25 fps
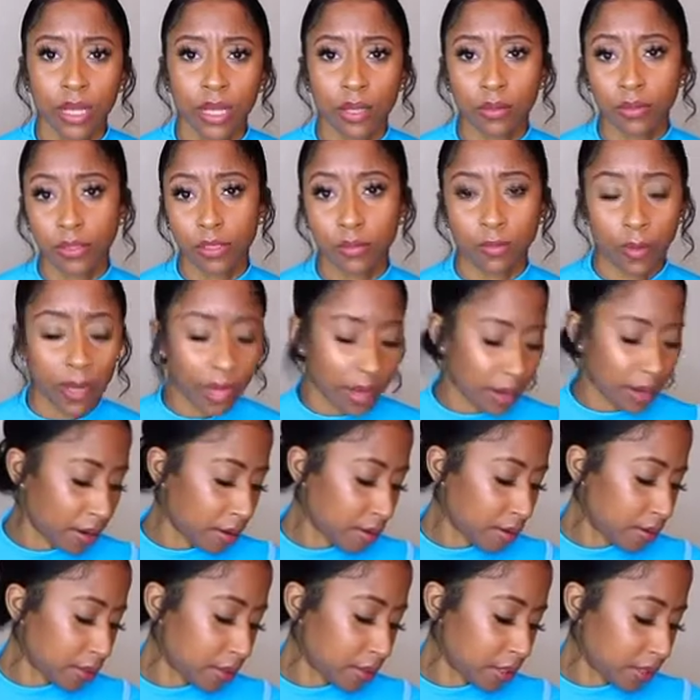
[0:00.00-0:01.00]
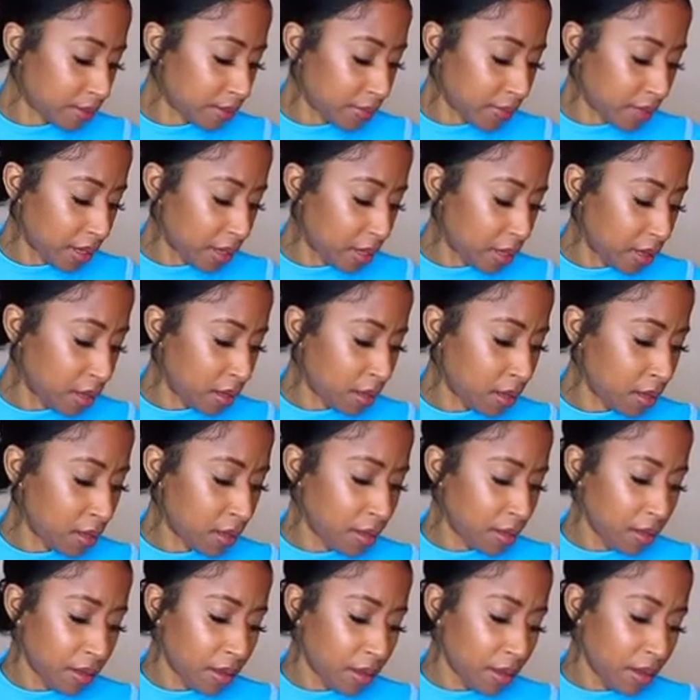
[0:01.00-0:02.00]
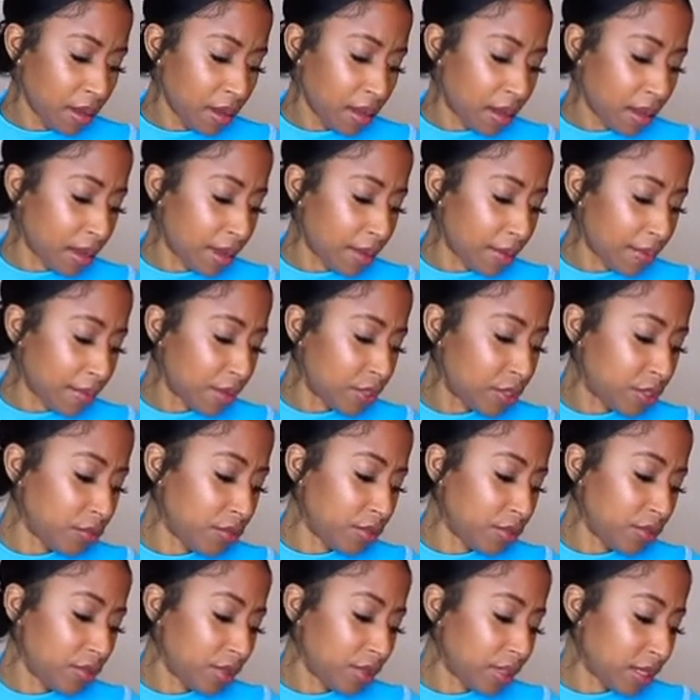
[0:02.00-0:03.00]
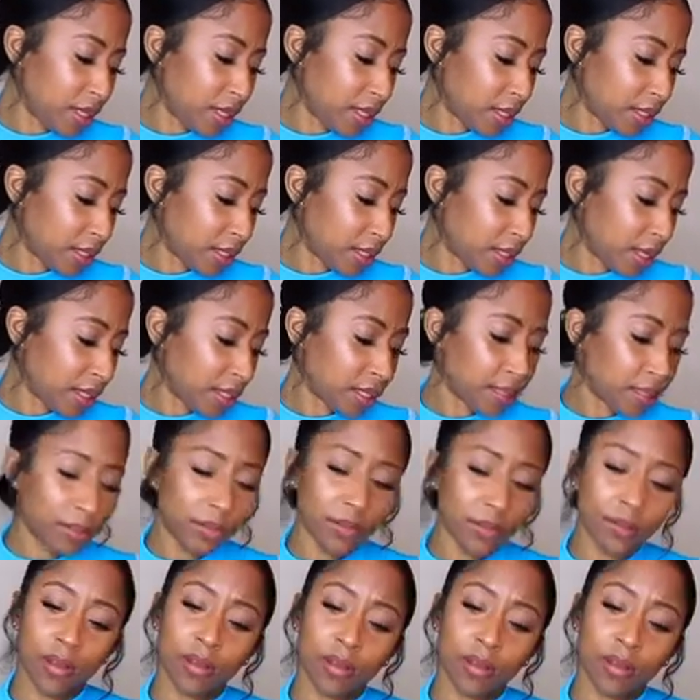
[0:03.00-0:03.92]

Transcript: elsewhere or something. But you do see this as,